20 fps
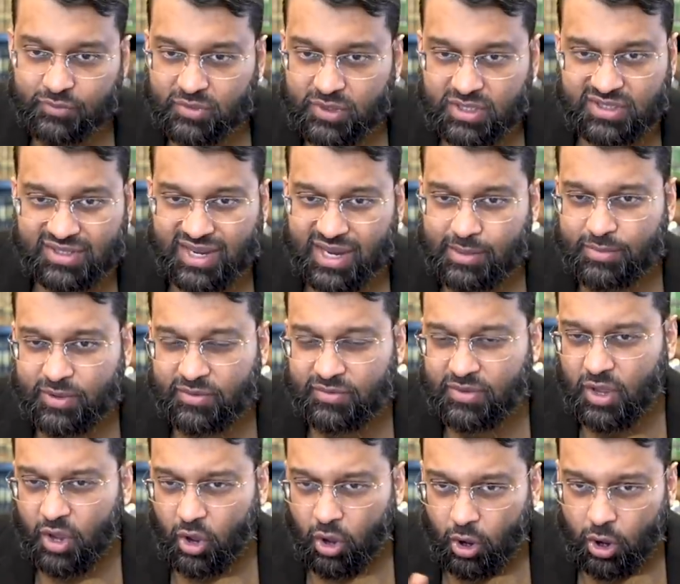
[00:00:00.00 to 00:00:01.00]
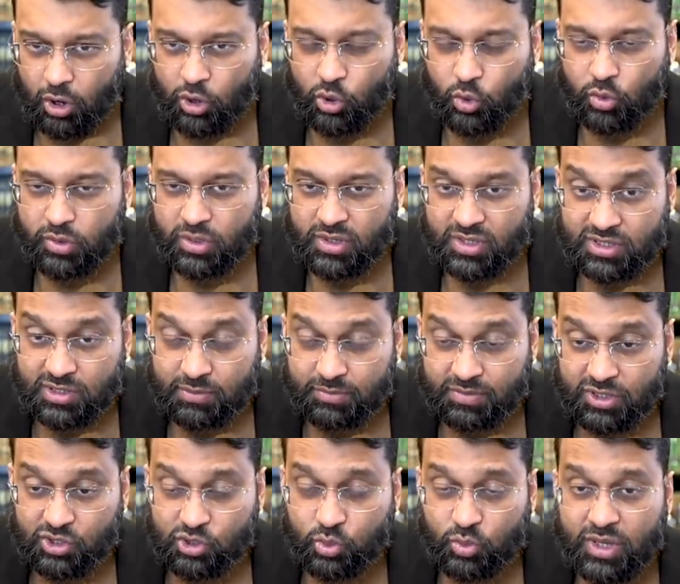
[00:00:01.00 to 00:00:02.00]
this type of awkwardness
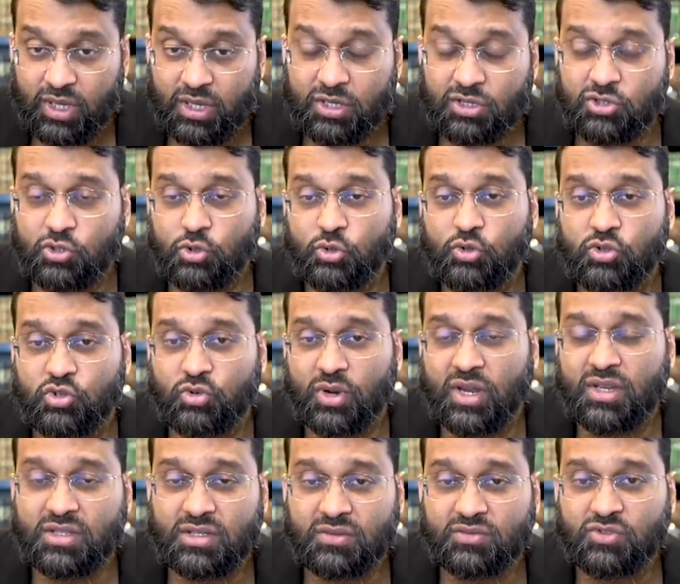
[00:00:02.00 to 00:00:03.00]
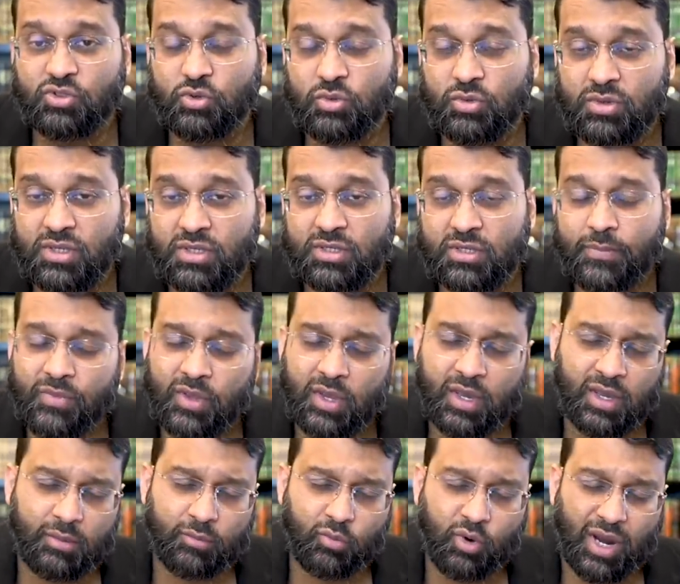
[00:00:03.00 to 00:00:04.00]
between two strands of Sunnism,
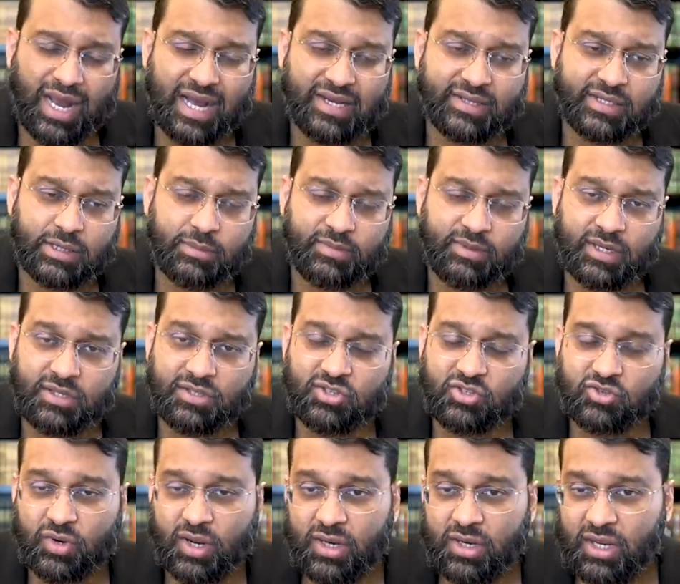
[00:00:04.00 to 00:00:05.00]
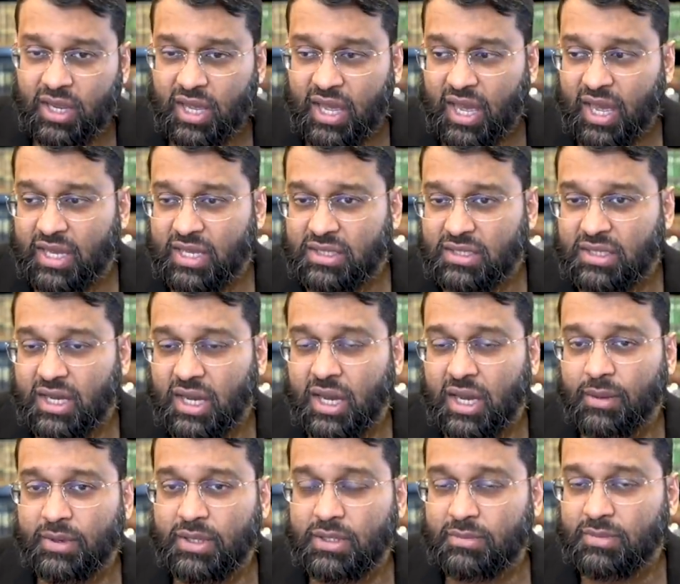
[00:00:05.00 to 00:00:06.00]
Muhasibiyan strand and
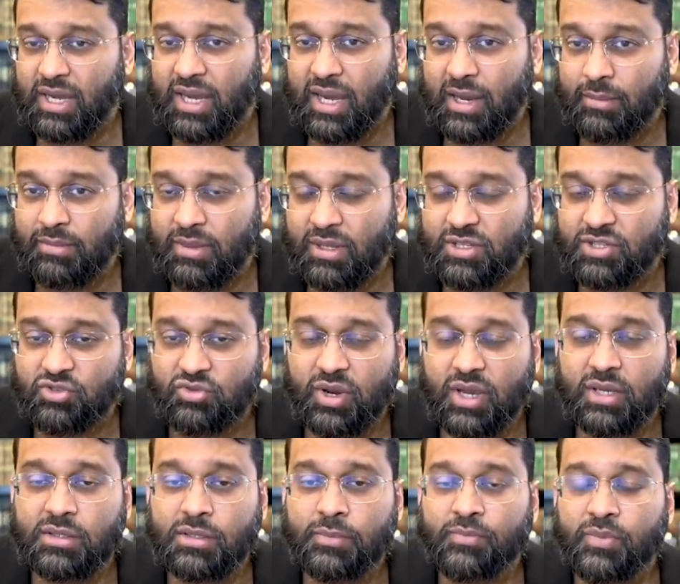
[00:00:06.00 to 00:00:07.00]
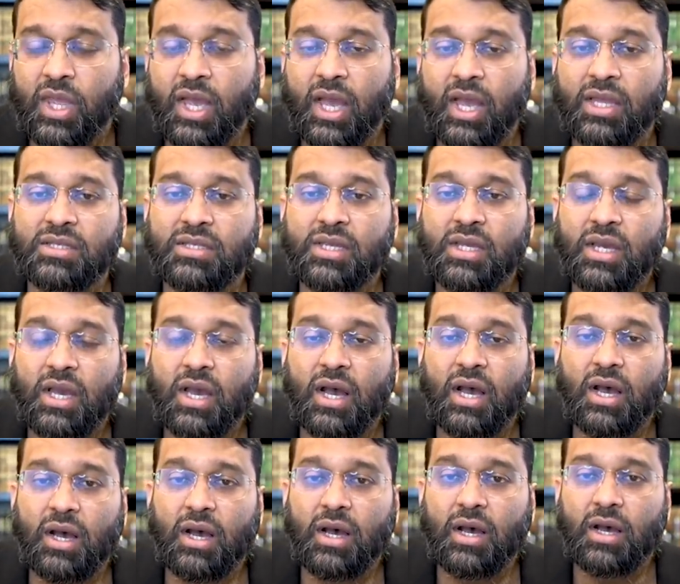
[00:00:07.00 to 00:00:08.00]
Ahmad ibn Hanbal strand. And
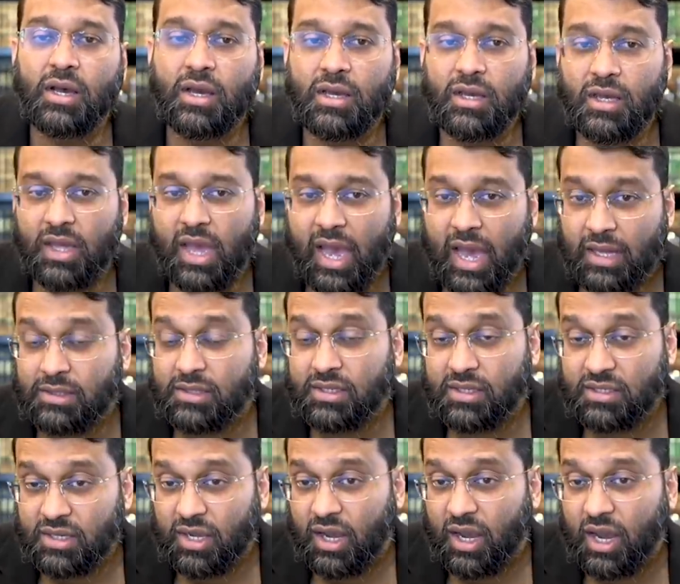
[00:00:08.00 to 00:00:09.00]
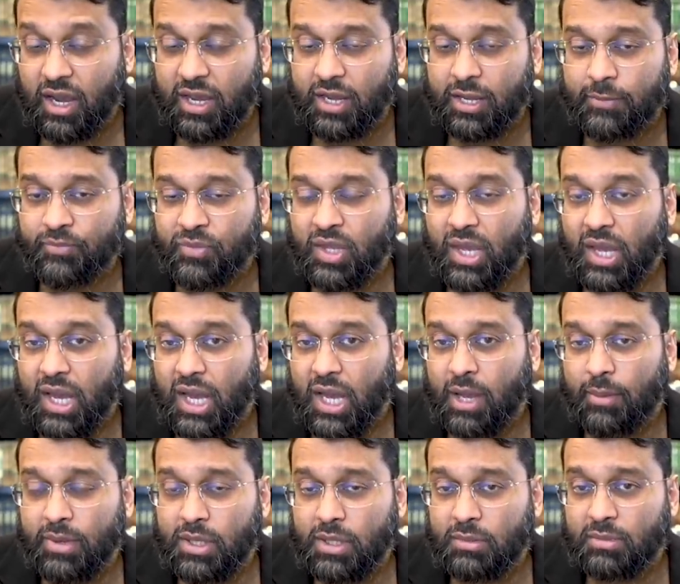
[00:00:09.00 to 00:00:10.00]
uh, at the time,
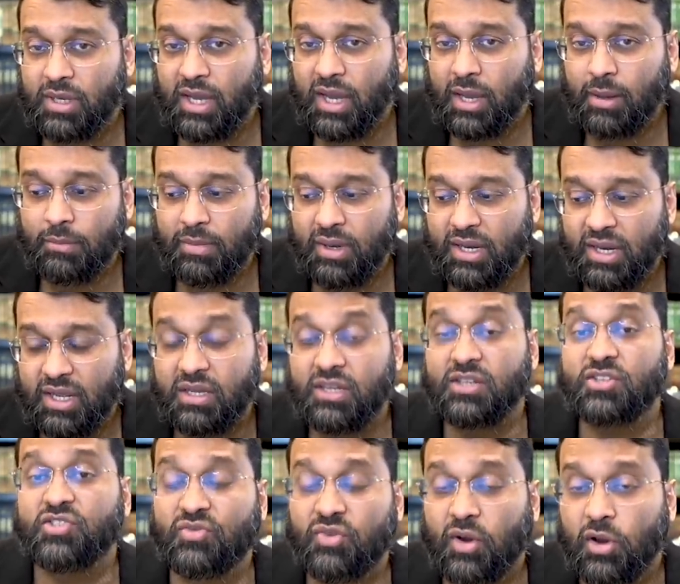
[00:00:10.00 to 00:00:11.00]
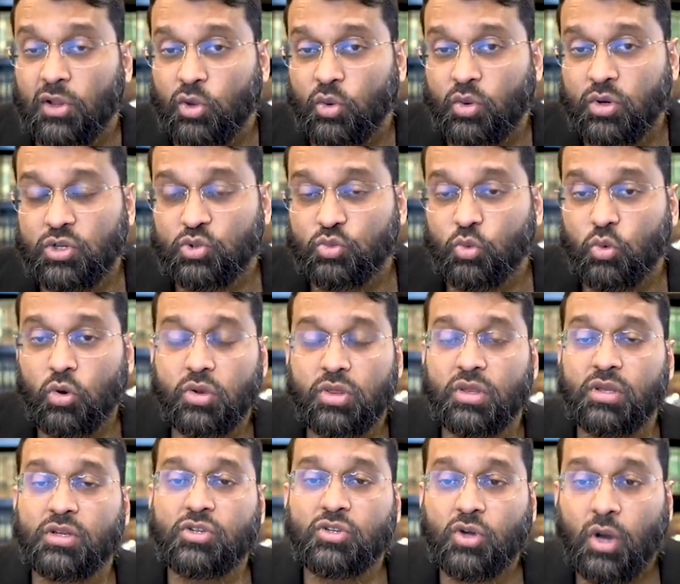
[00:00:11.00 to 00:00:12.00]
Ahmad ibn Hanbal and his followers were
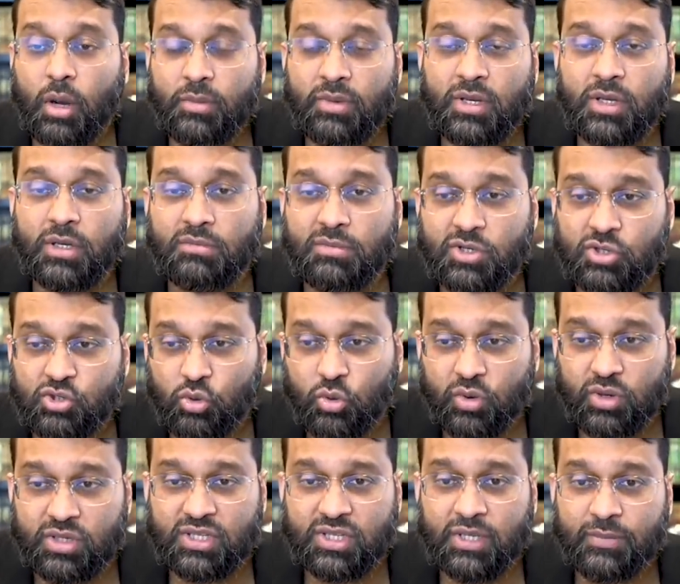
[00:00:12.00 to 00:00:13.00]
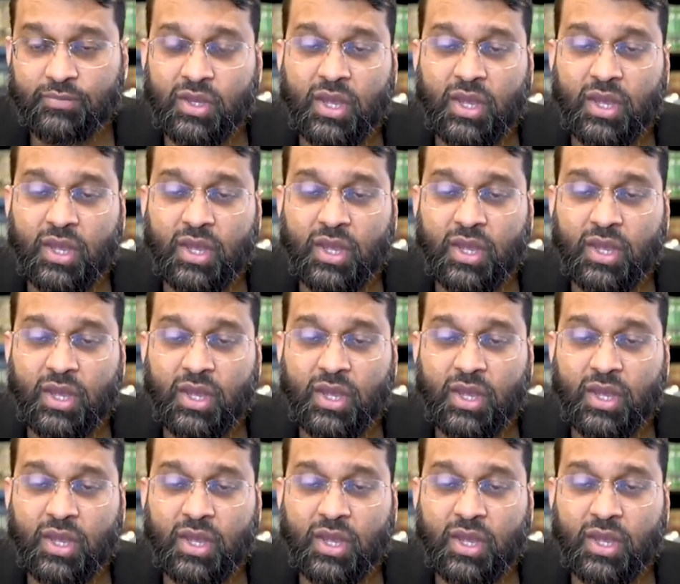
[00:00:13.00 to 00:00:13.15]
the dominant majority.